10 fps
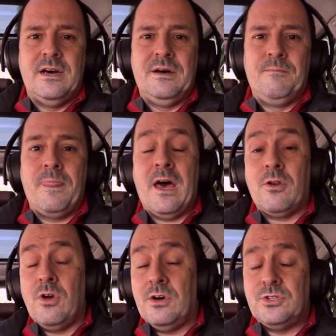um, I
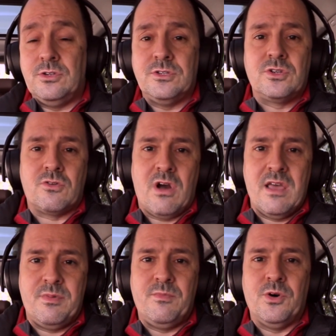don't know how to
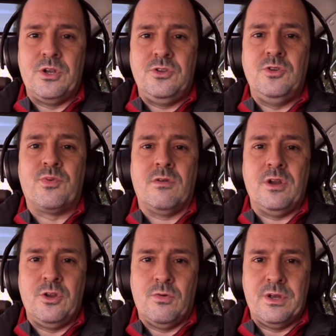describe it, but you
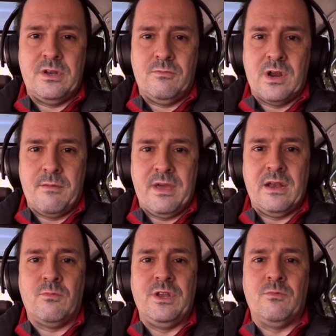probably know what I
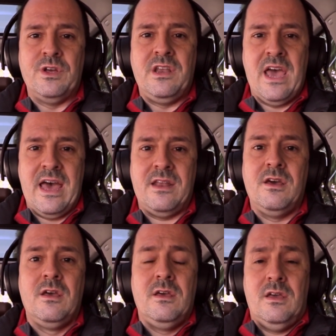mean. When when dad
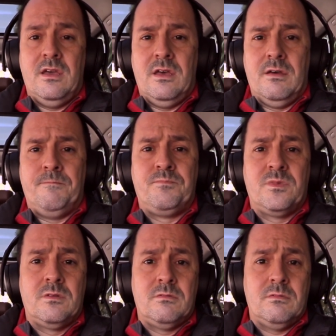um,
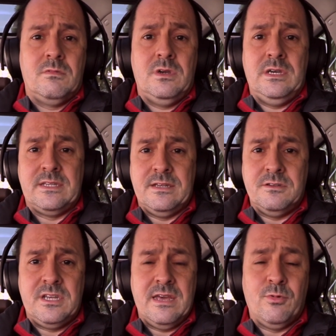gets at
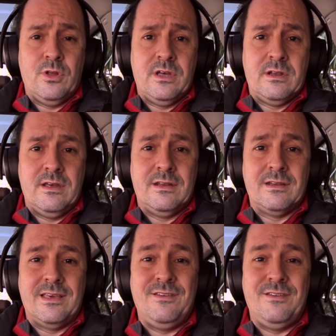the table and, and